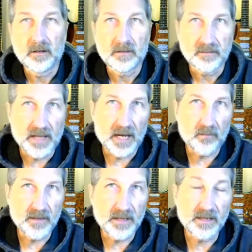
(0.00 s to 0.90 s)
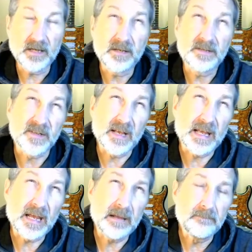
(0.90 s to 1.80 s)
Now we
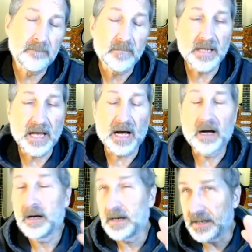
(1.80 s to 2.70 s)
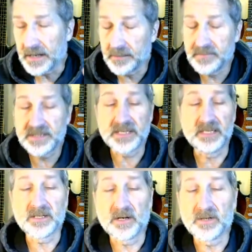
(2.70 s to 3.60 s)
say, yeah, an NPC
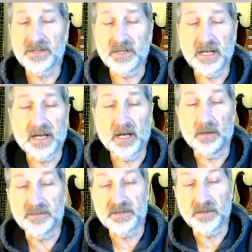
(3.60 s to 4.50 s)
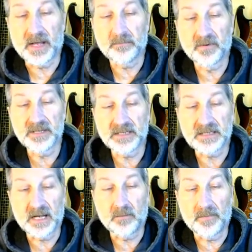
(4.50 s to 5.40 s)
is also going to help, so that brings it
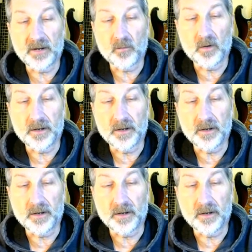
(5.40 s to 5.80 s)
down by 1.